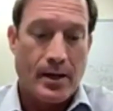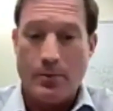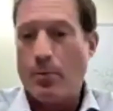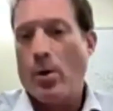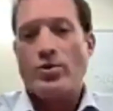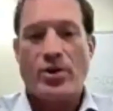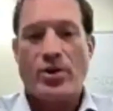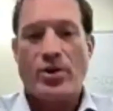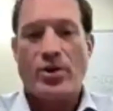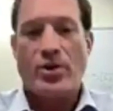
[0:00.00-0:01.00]
And most
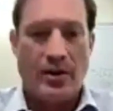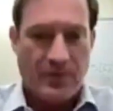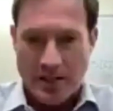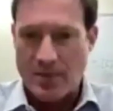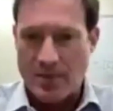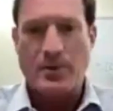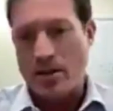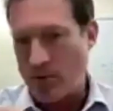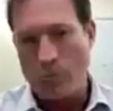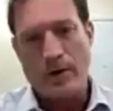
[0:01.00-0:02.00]
often that's because
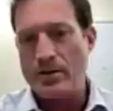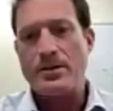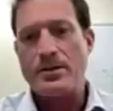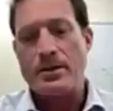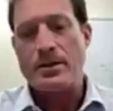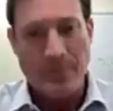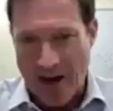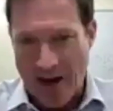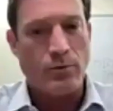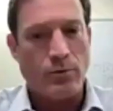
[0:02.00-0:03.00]

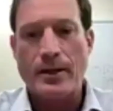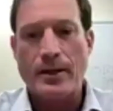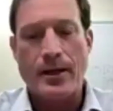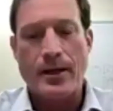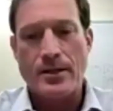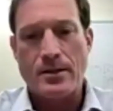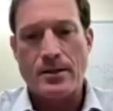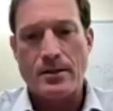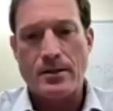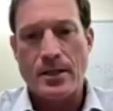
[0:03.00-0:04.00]
time to value
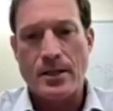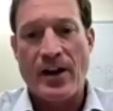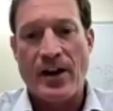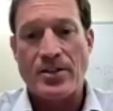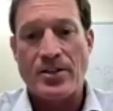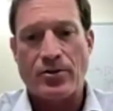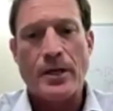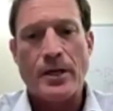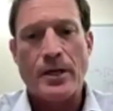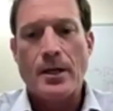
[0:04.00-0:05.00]
is much
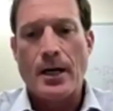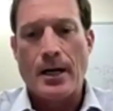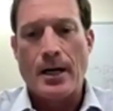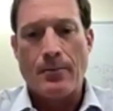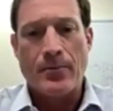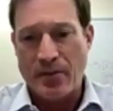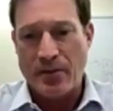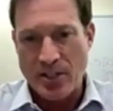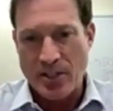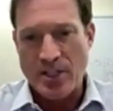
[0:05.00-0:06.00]
faster.
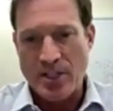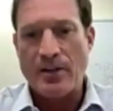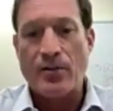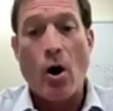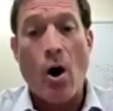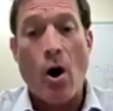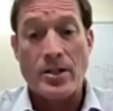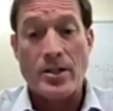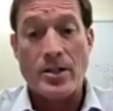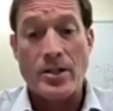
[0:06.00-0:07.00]
Efficiency of
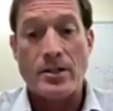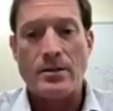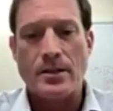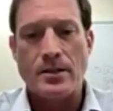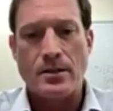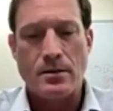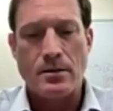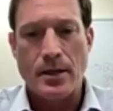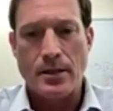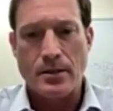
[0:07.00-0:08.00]
cost
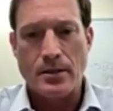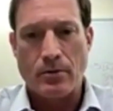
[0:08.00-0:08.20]
is